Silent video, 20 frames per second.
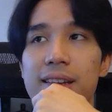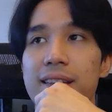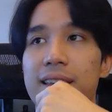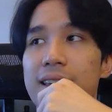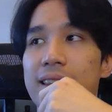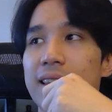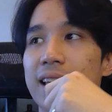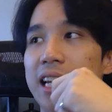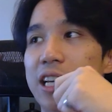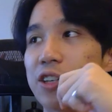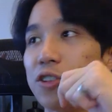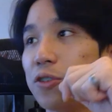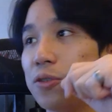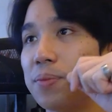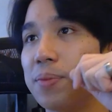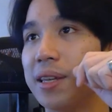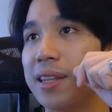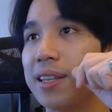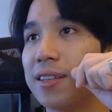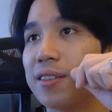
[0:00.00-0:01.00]
and that it shouldn't
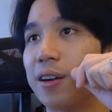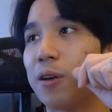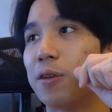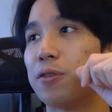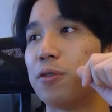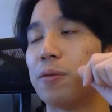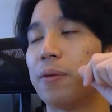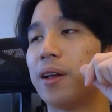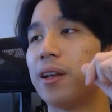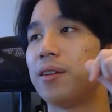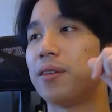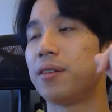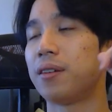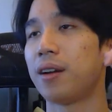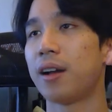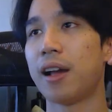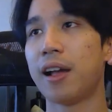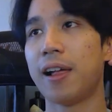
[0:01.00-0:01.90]
be this hard to render.